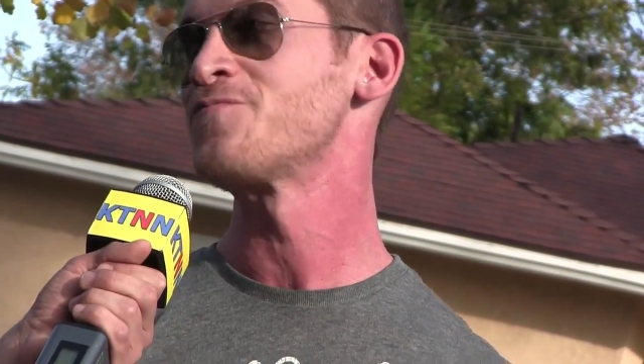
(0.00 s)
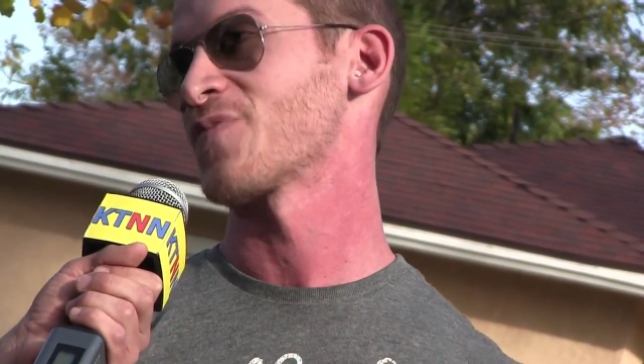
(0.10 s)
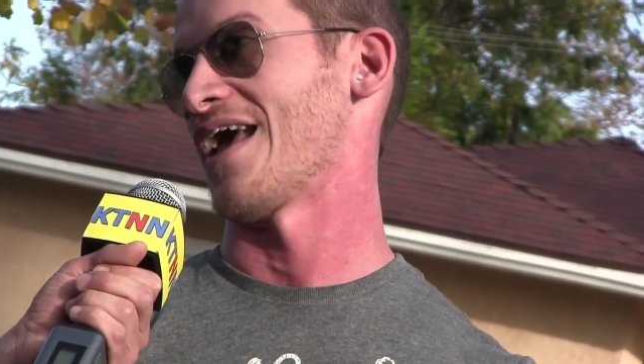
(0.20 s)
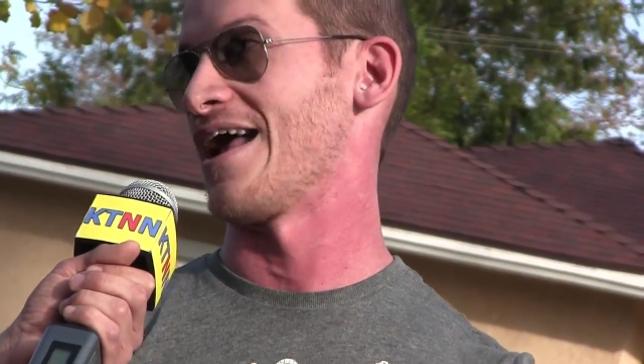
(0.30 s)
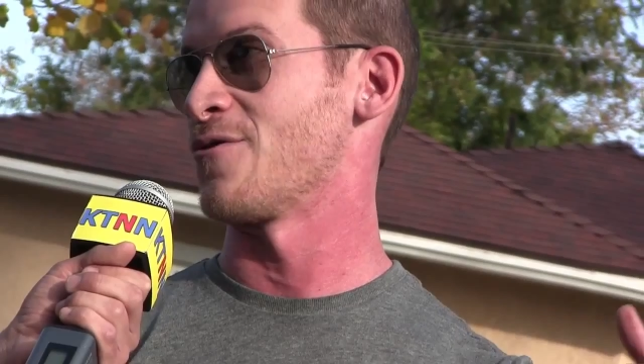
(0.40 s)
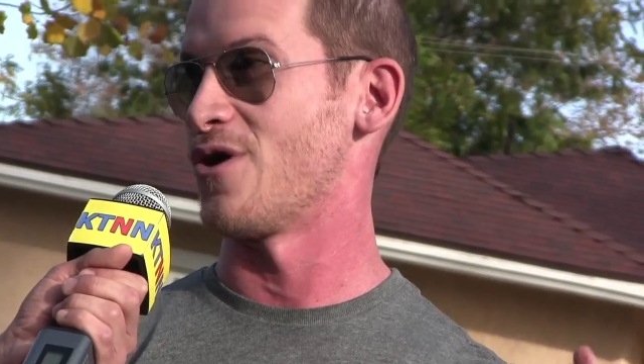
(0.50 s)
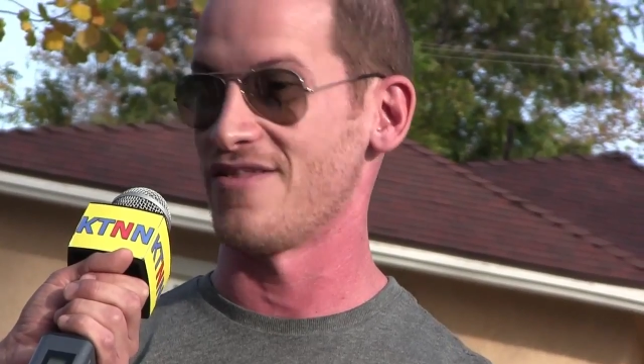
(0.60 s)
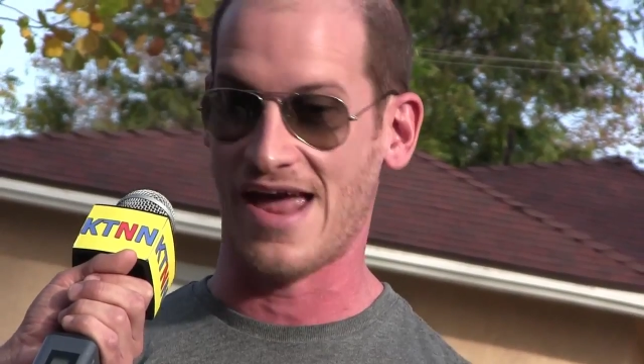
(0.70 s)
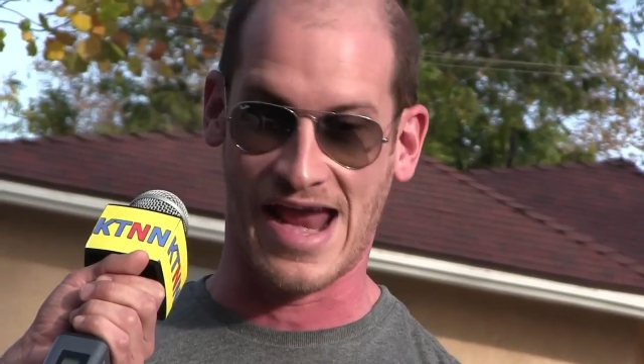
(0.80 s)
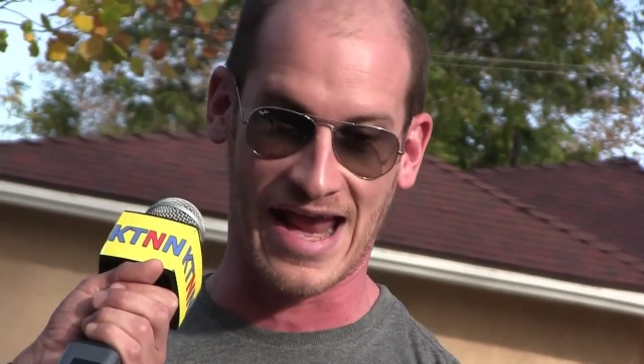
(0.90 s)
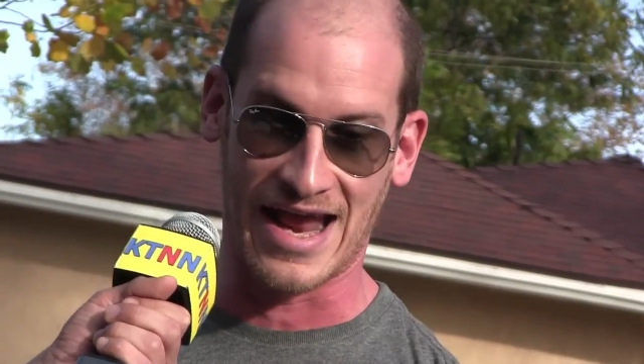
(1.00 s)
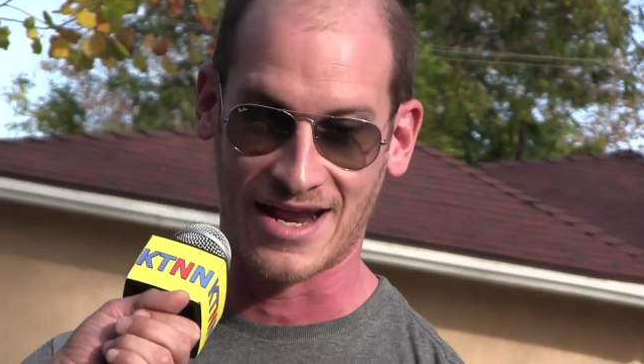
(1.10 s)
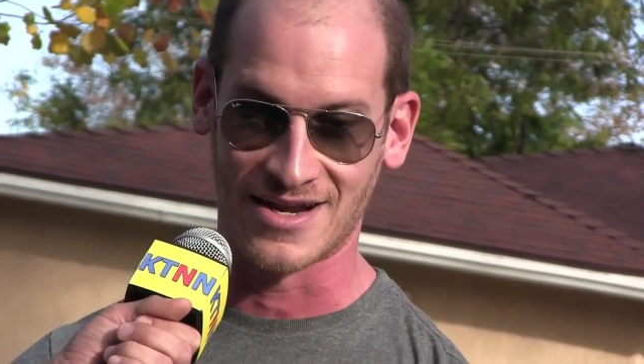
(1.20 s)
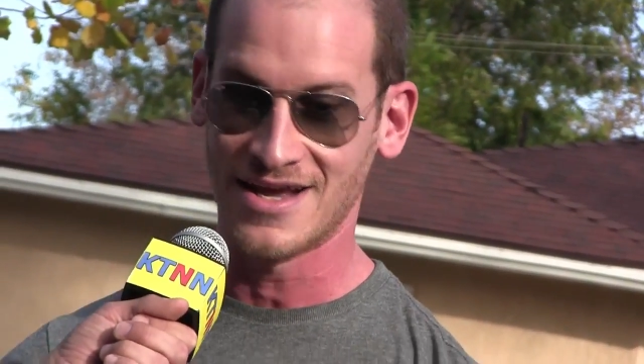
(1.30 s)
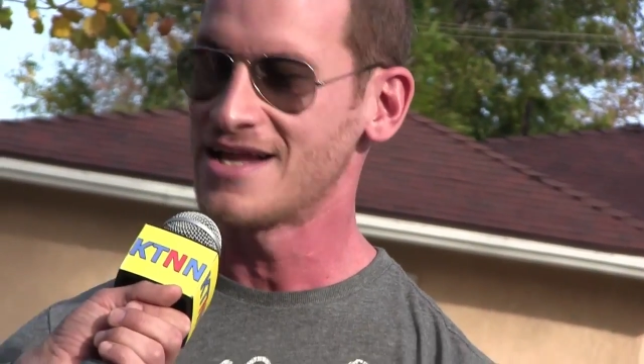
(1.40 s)
Anyway, the
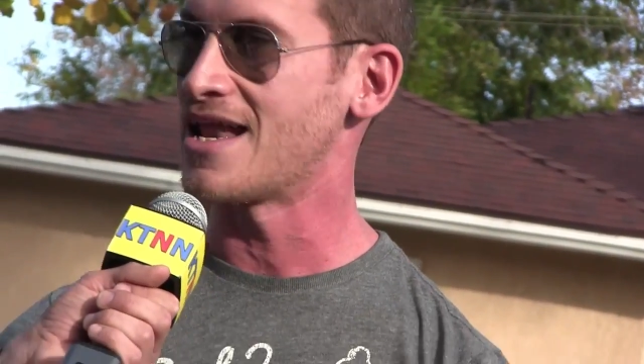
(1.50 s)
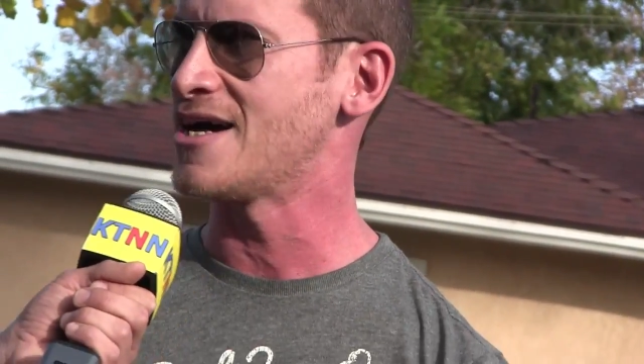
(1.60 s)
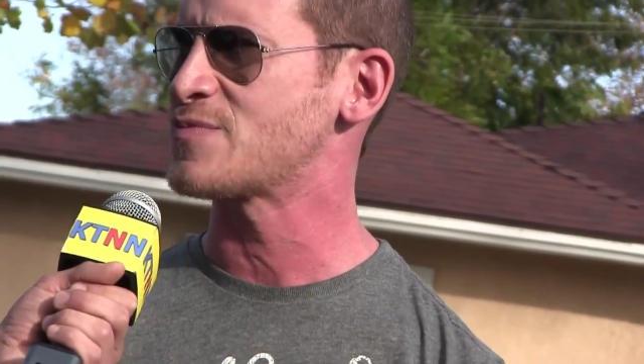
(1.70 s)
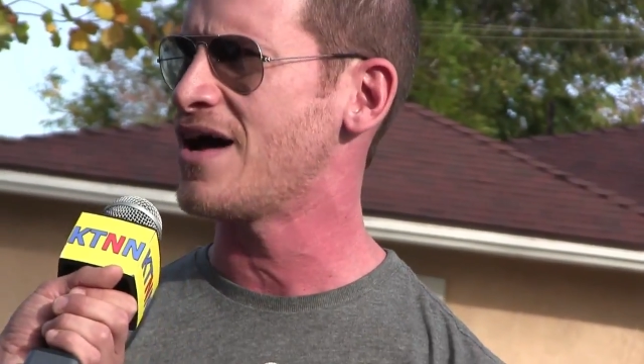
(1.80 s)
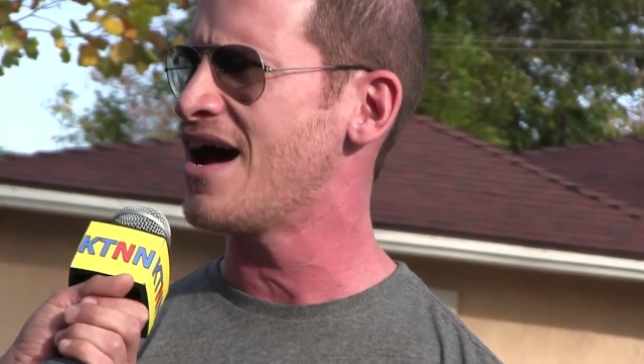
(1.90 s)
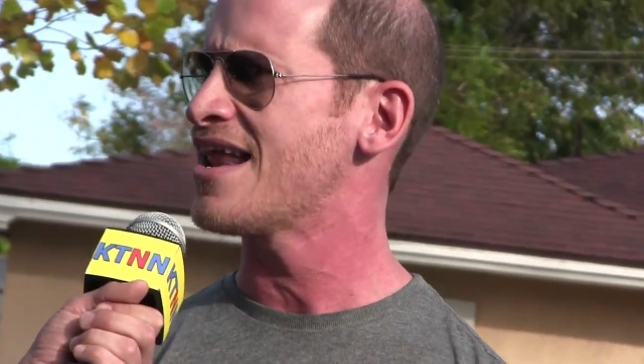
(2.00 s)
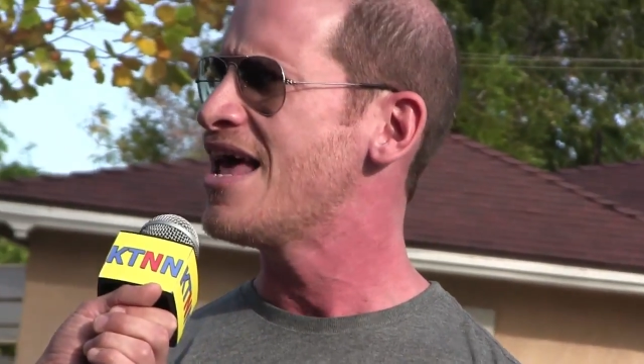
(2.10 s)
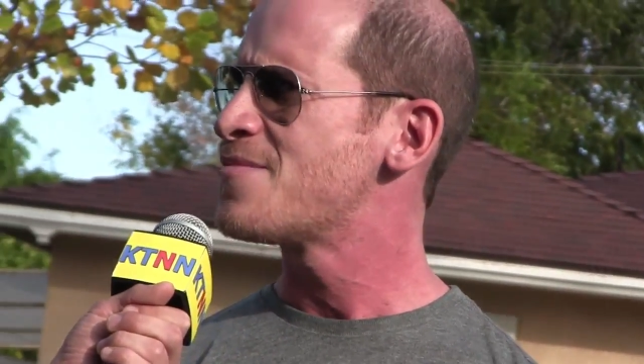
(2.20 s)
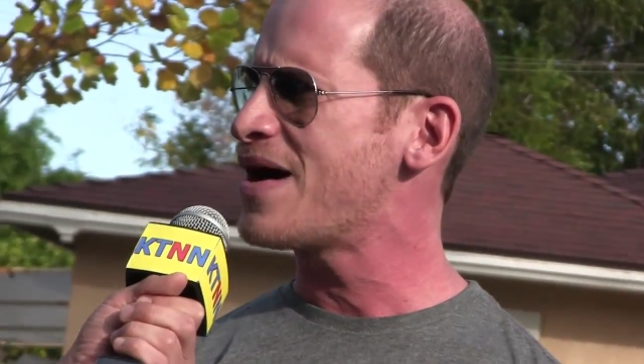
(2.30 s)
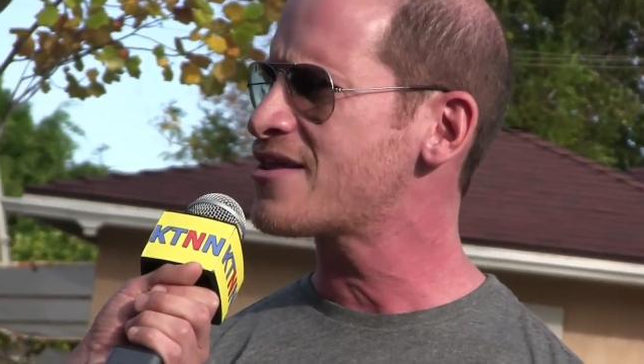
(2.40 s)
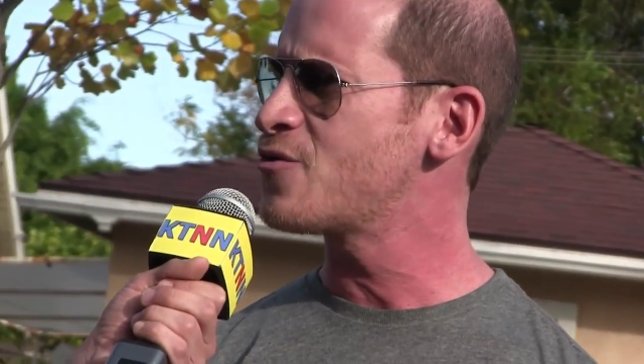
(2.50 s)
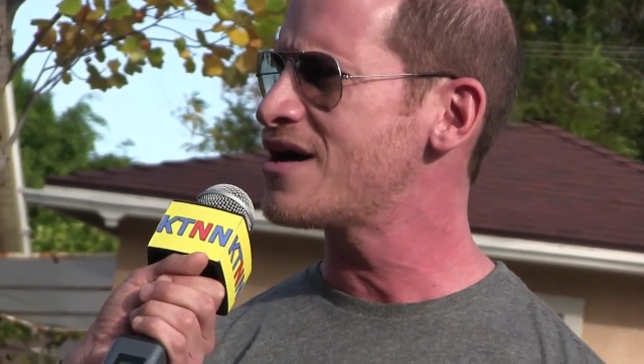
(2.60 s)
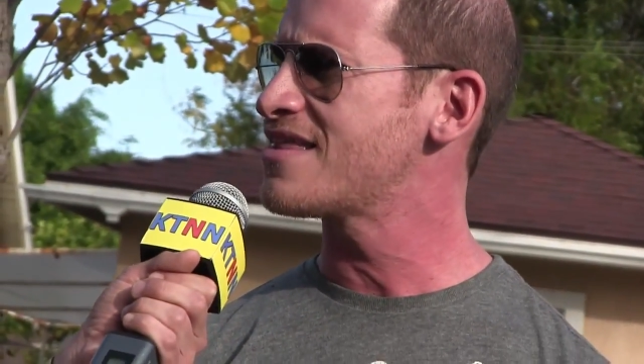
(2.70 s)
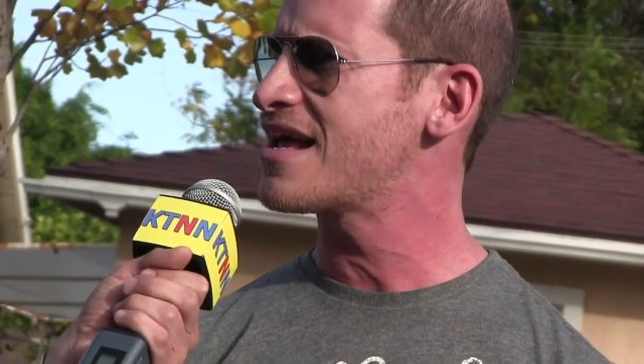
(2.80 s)
hand lies behind. By the way, the